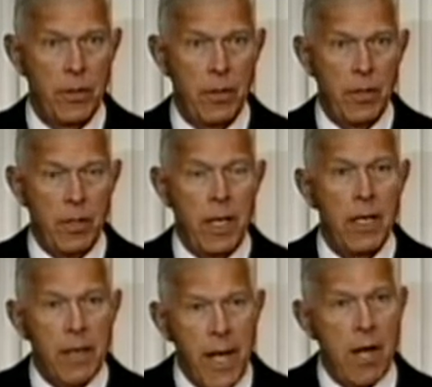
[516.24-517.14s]
and
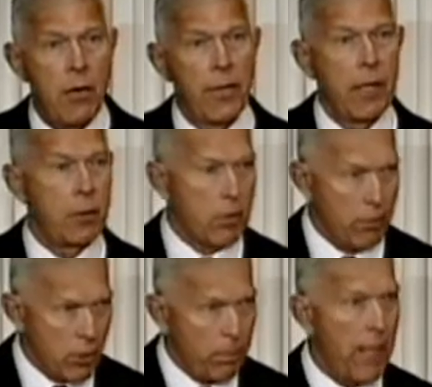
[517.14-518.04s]
now there's a
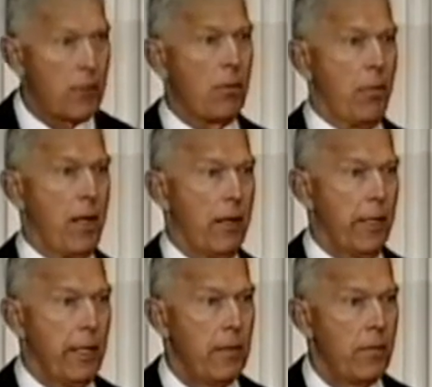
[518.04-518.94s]
responsibility